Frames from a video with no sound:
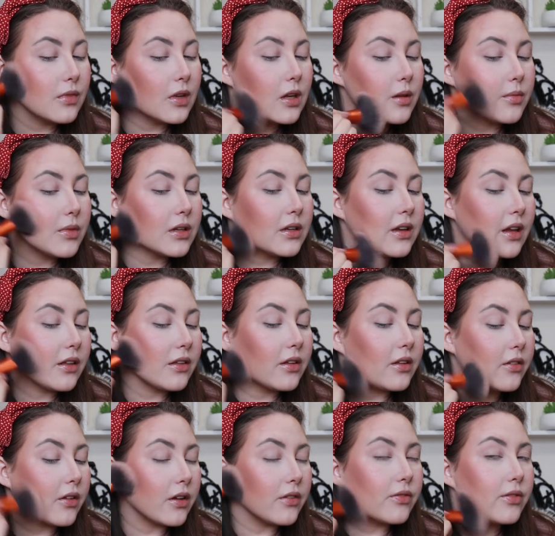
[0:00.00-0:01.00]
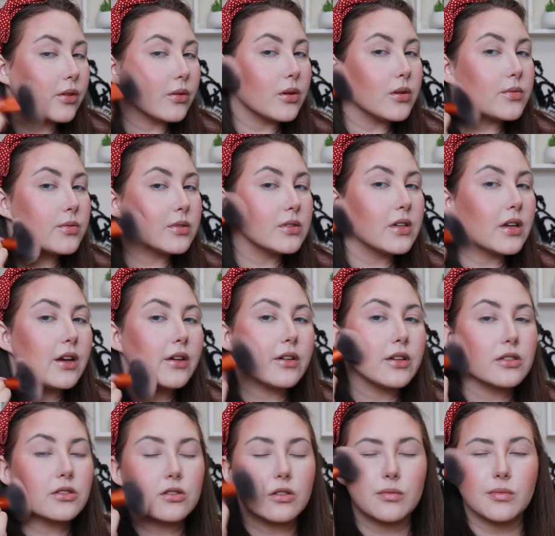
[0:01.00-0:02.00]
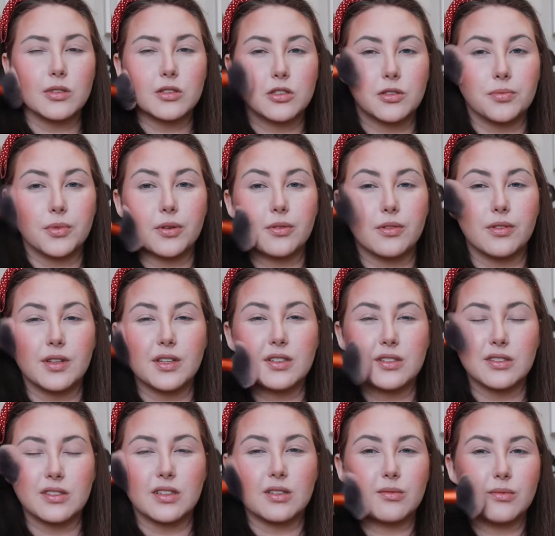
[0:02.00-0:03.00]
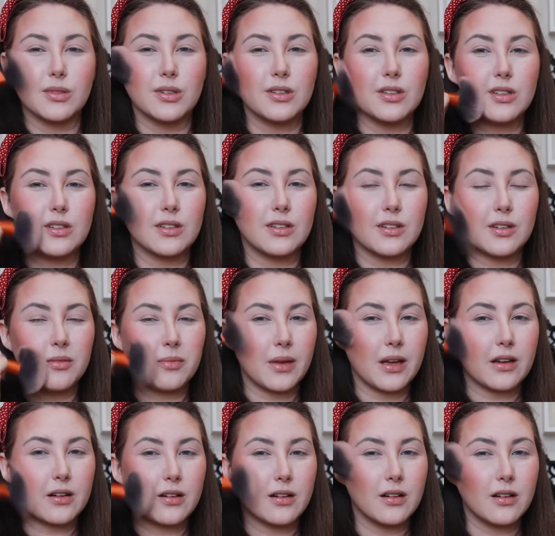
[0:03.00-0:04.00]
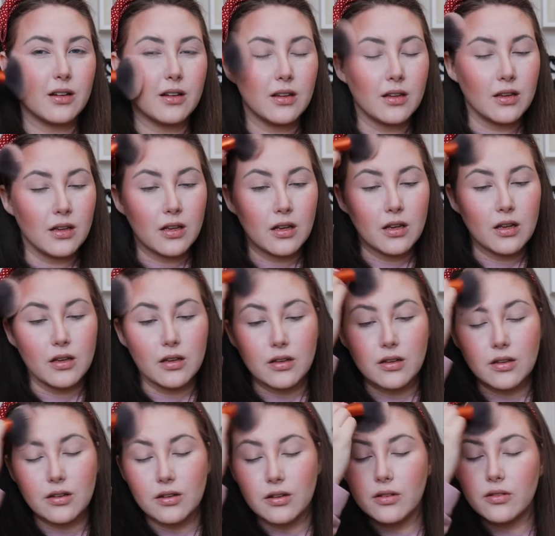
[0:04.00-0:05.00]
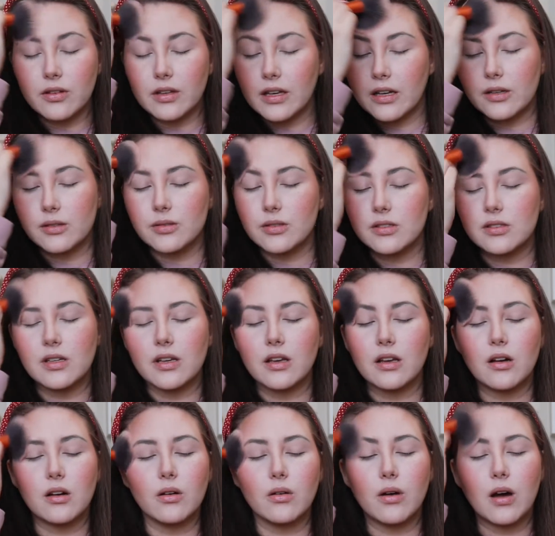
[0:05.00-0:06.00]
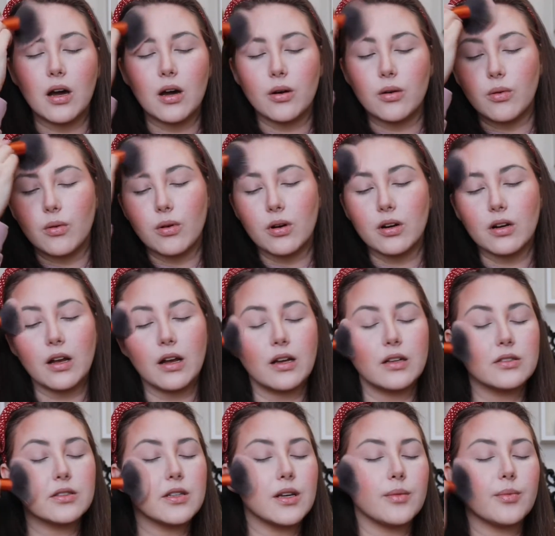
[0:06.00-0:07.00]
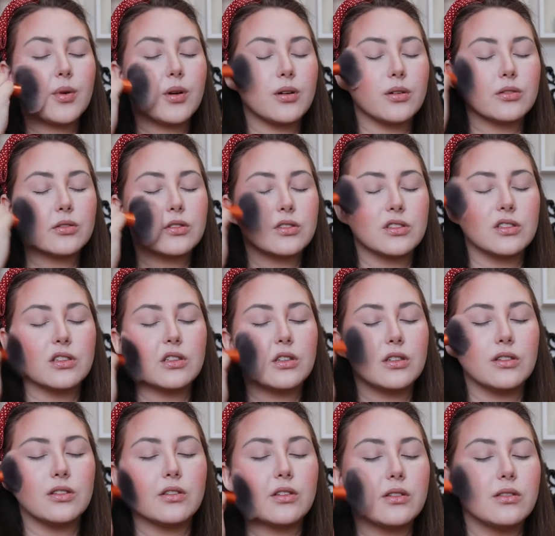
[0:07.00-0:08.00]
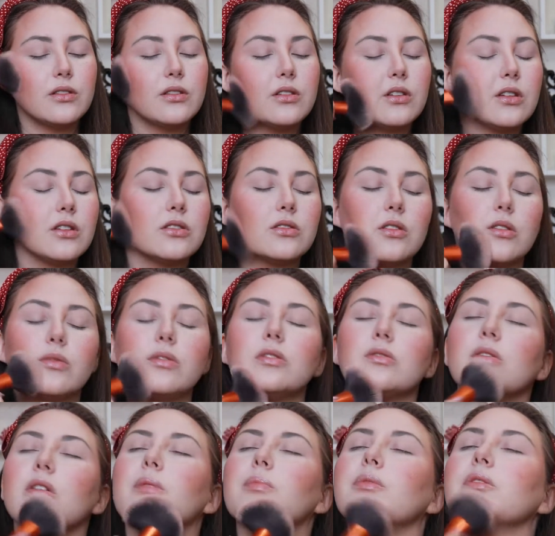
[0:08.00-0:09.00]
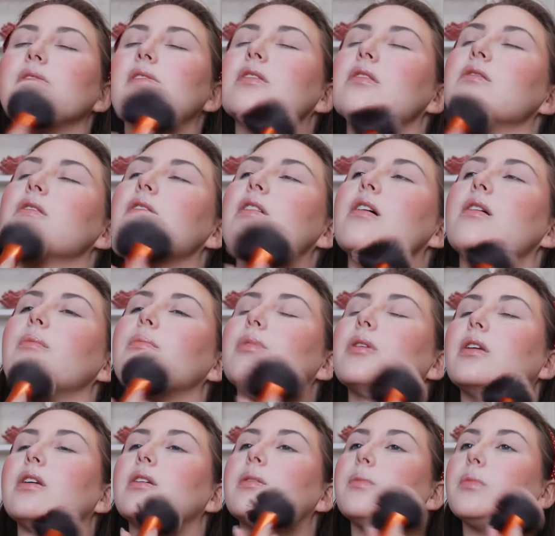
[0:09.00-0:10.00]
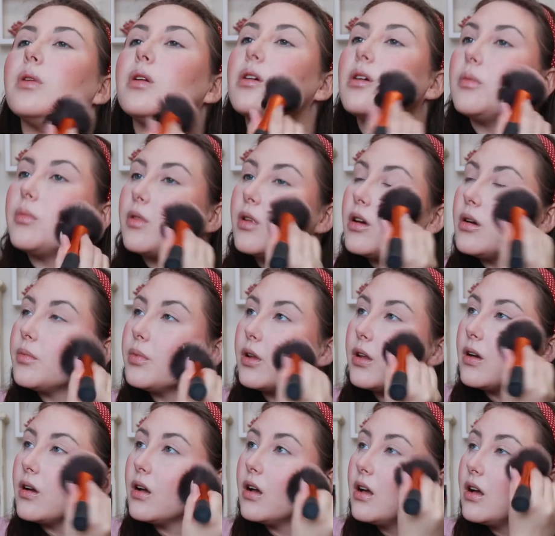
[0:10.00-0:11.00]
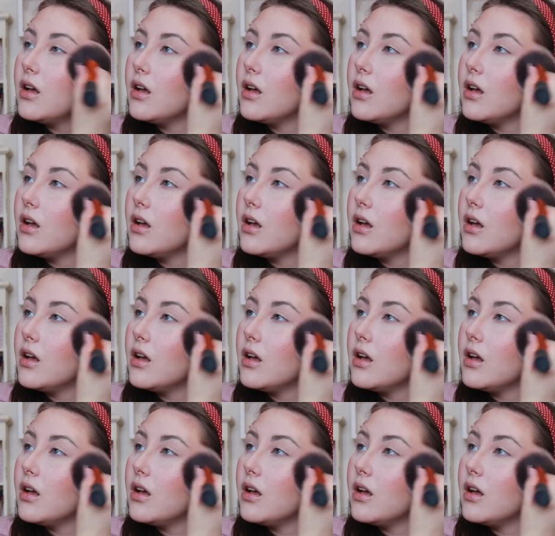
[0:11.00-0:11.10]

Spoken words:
In my daily life though, I was caring so much about things that really didn't matter. You know, like I was saying, oh, how work has that policy, you need to always represent the company and blah blah blah.